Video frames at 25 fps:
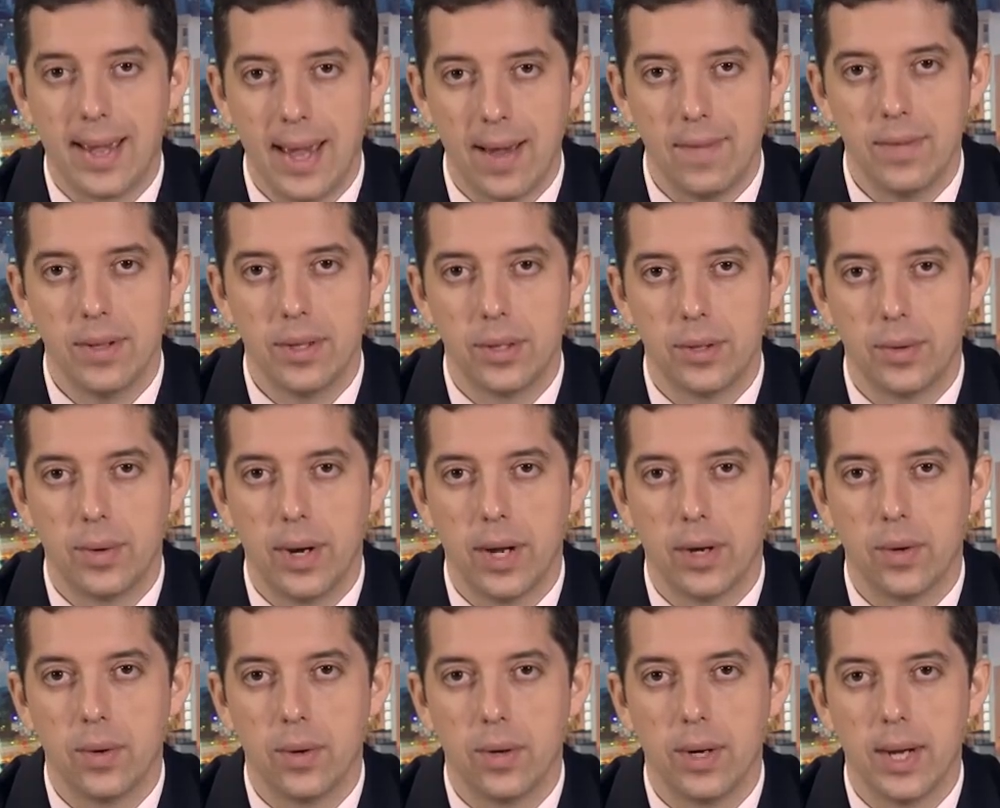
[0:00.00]
haven't
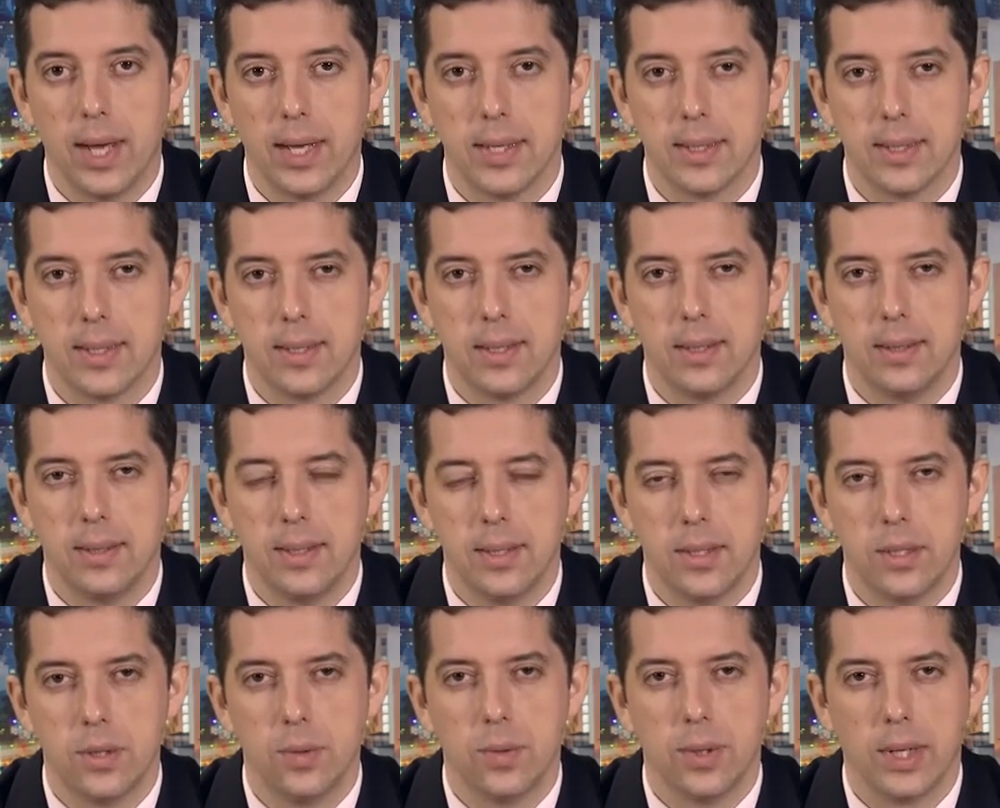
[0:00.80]
recognized
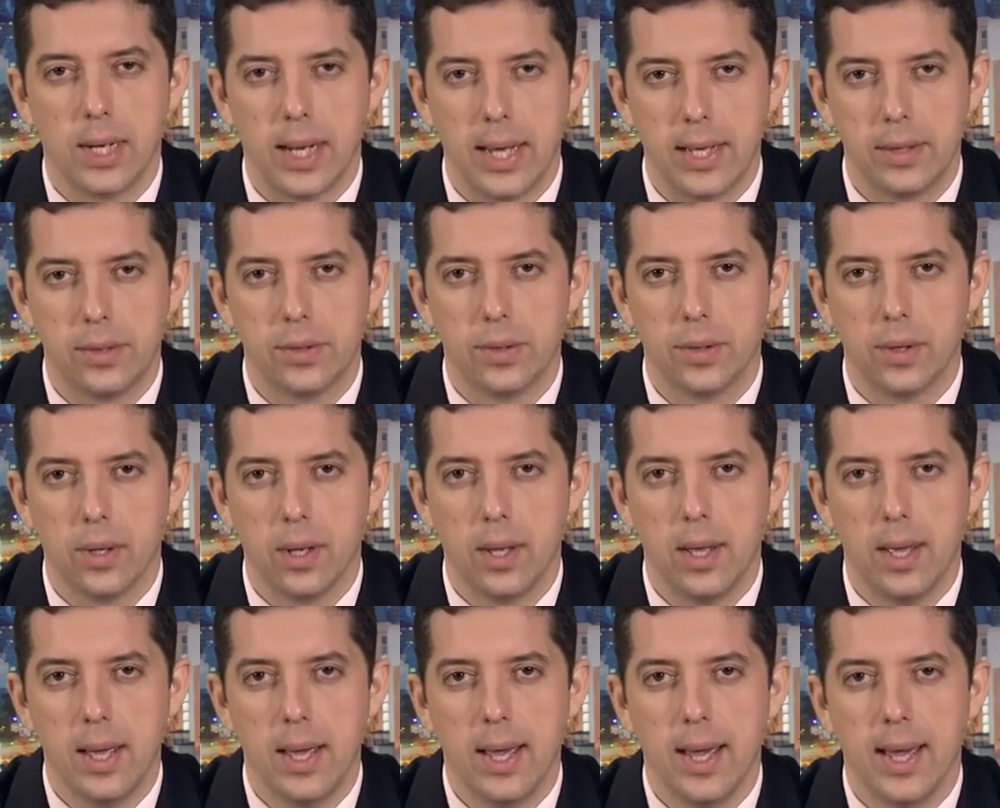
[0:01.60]
this
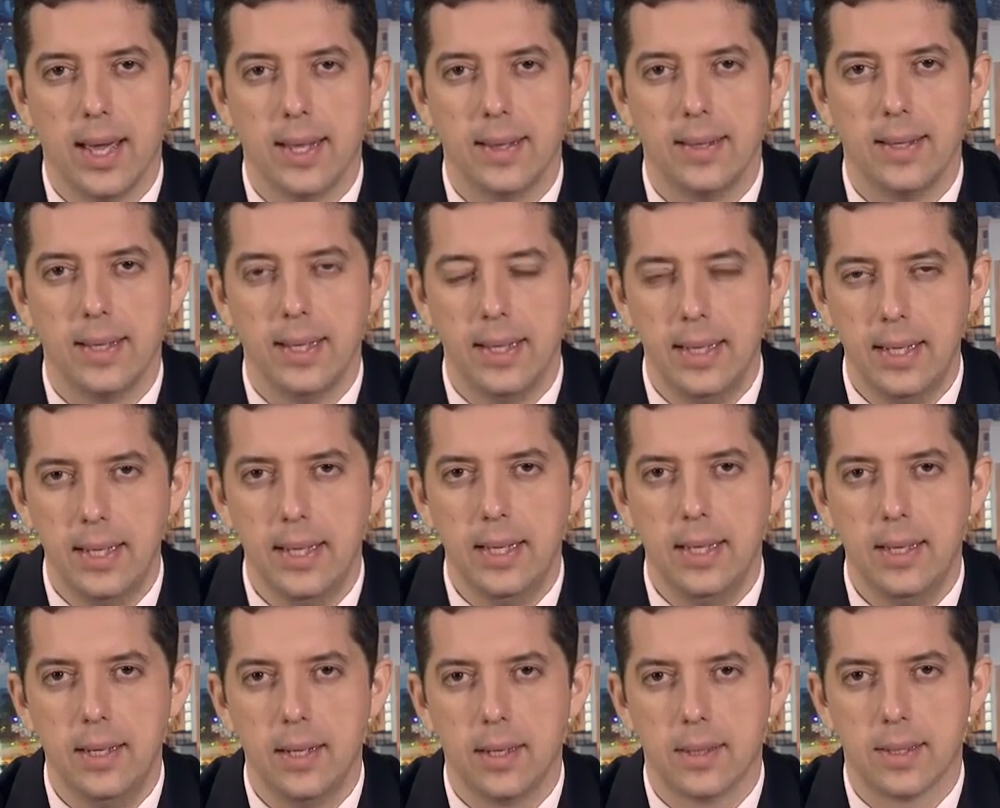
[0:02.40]
unilateral and
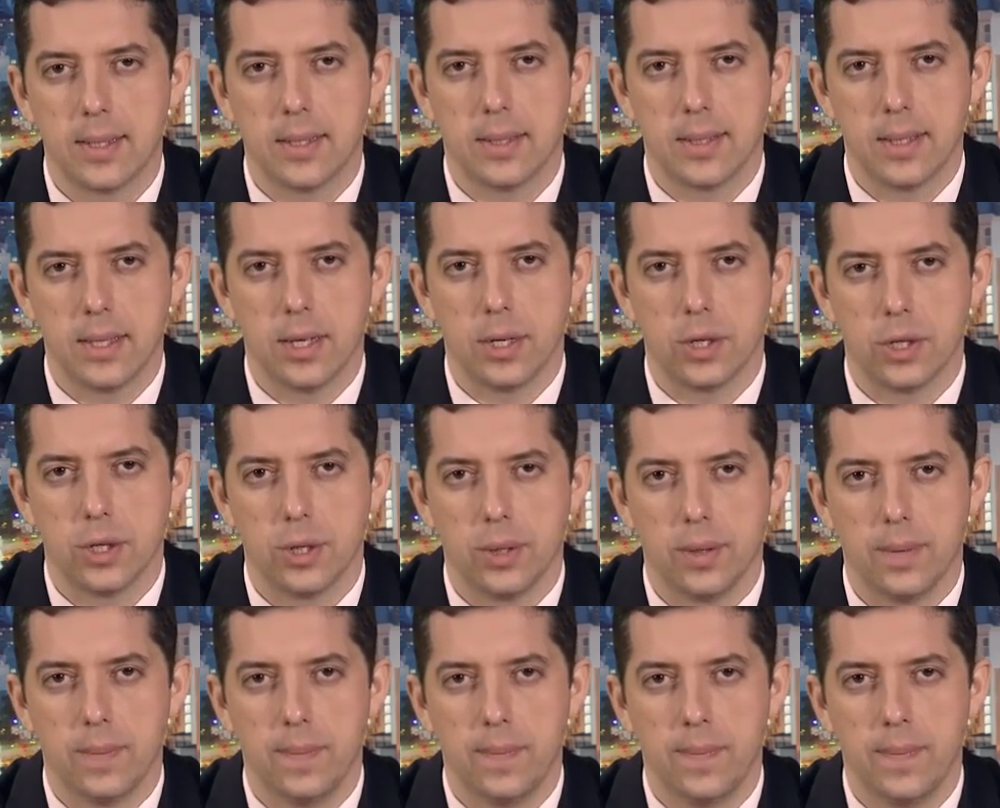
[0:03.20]
illegal
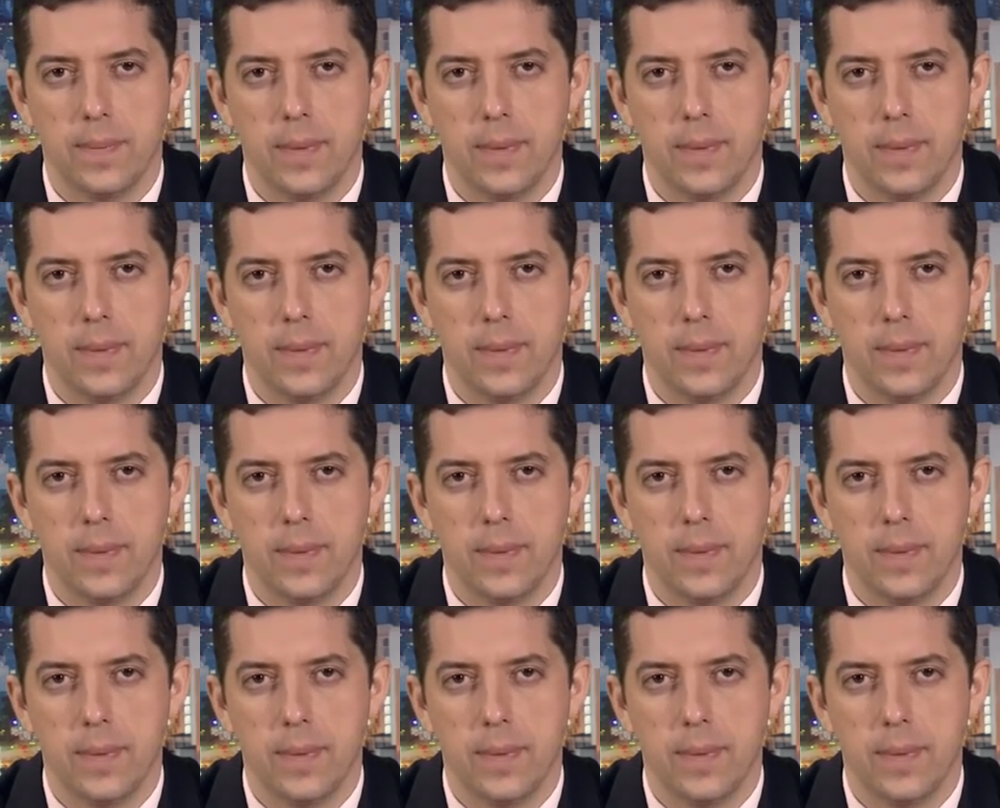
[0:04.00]
secession.